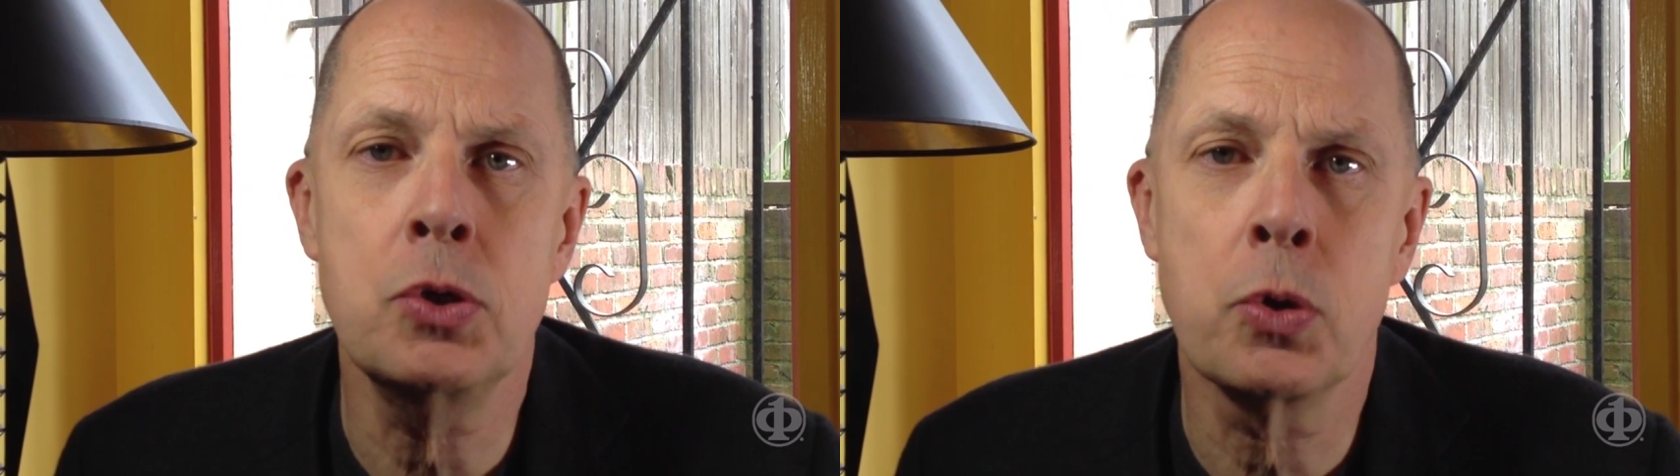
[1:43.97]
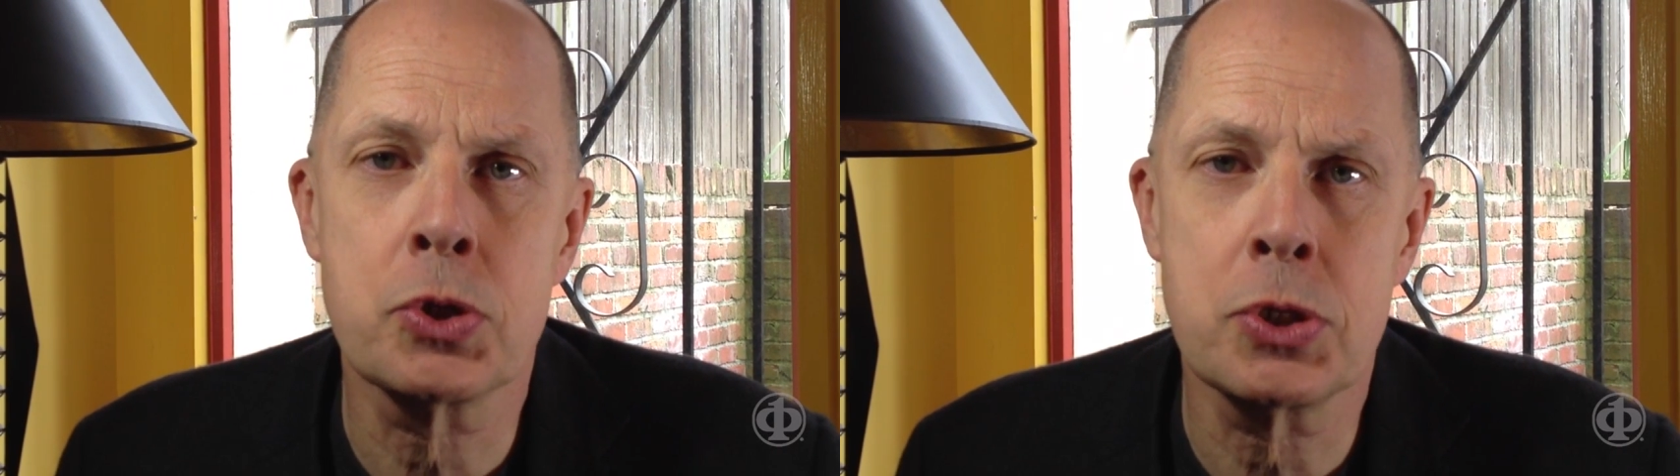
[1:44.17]

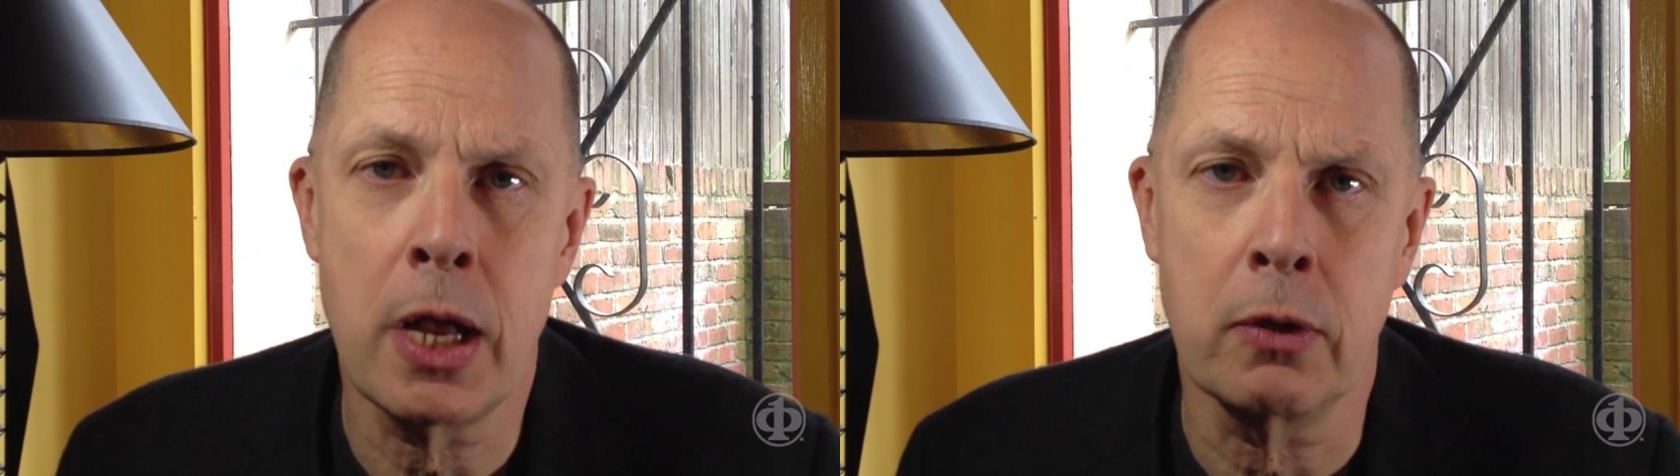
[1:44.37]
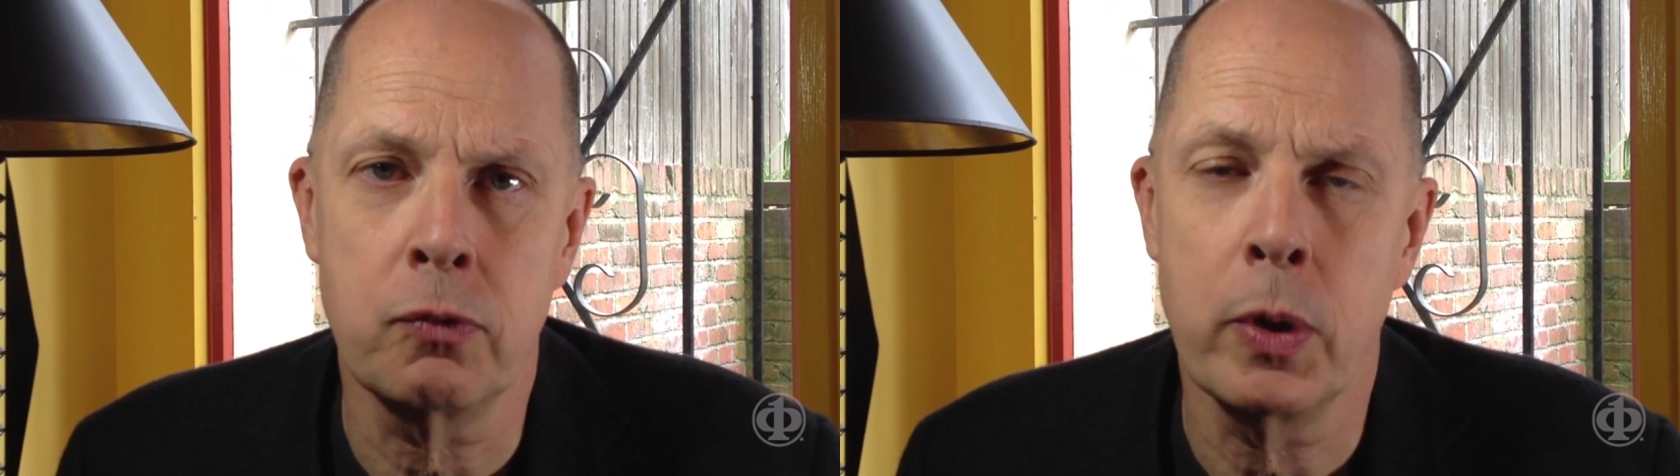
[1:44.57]

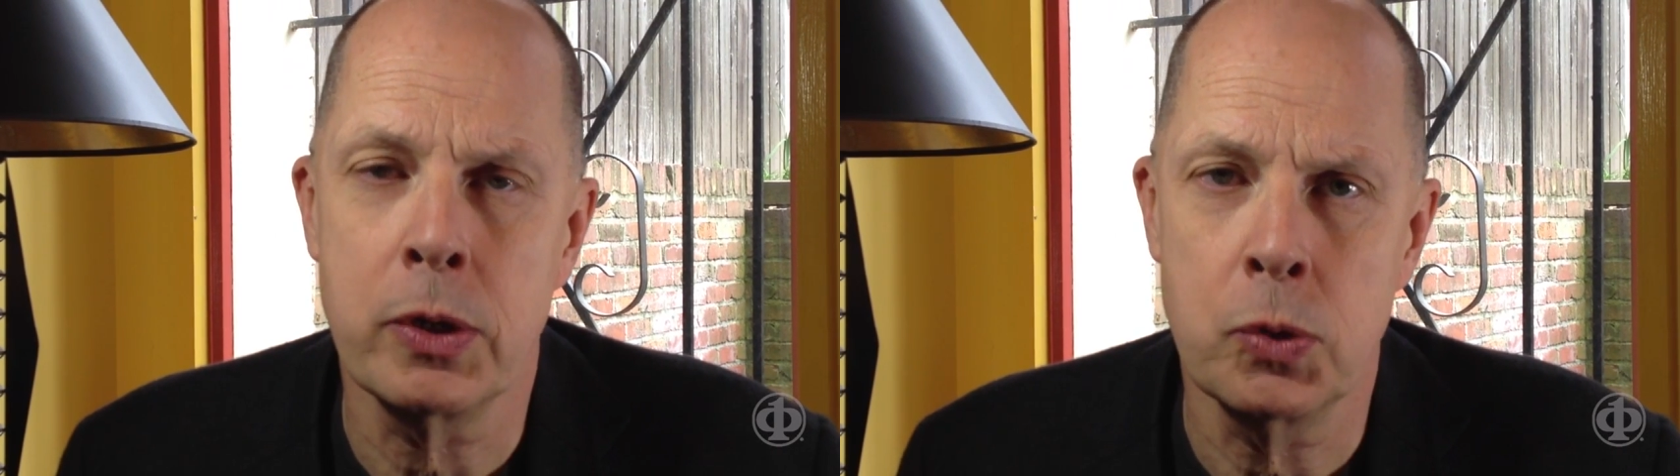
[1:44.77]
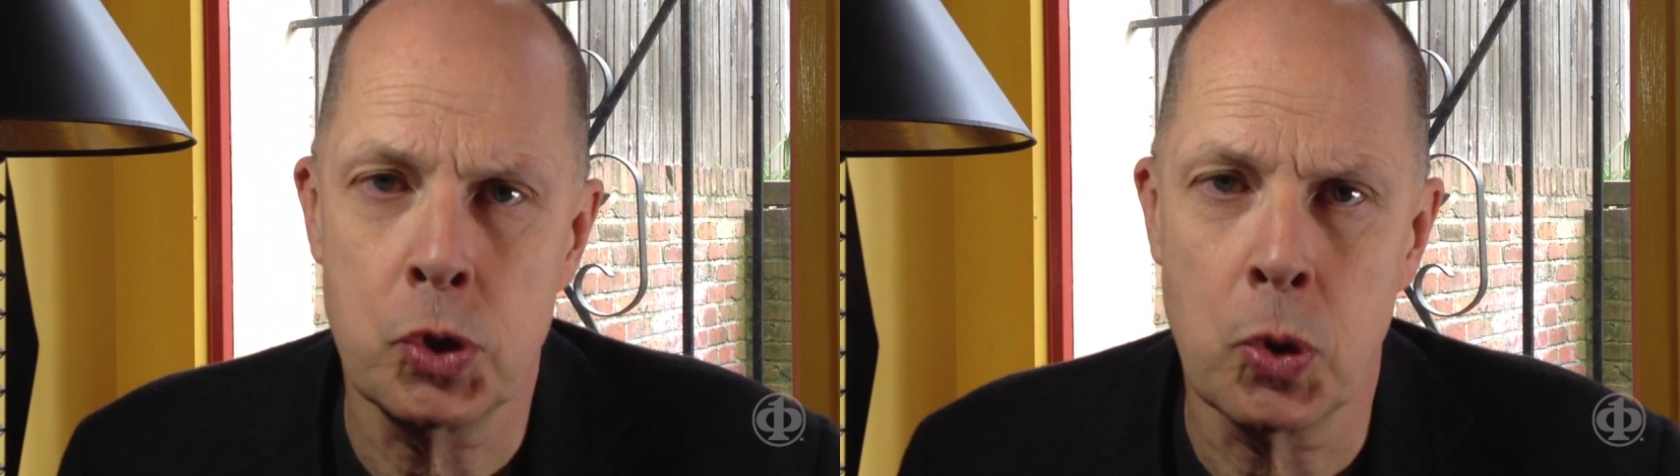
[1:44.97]
yourself when
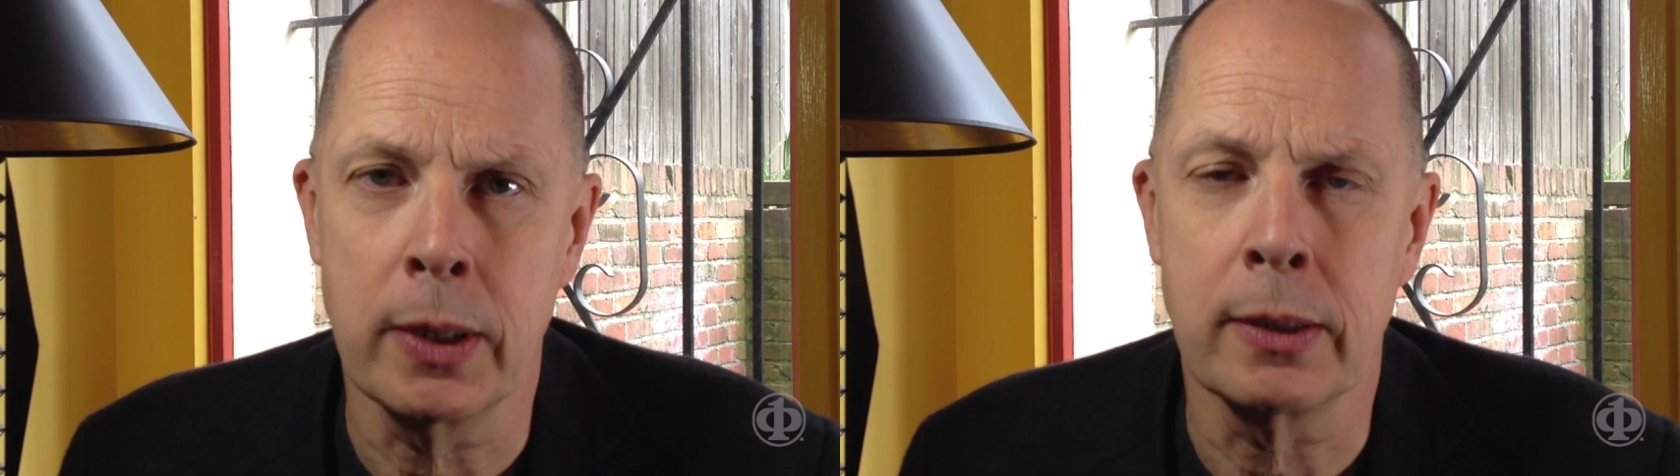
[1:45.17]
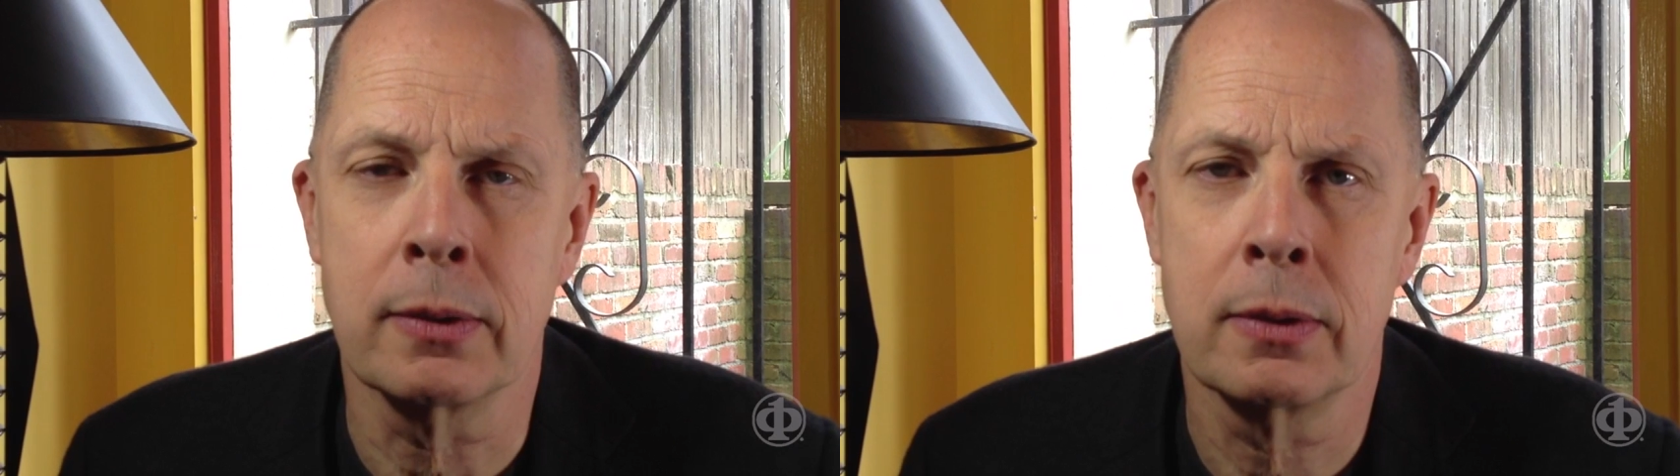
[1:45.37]
you join,